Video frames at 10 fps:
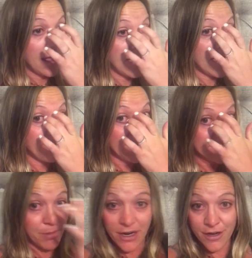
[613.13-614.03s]

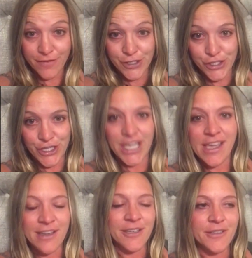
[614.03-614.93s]
that's part of our journey
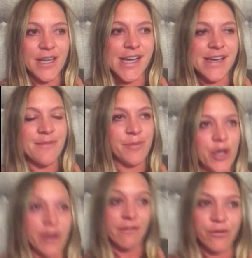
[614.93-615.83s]

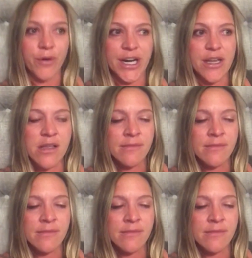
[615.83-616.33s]
going forward.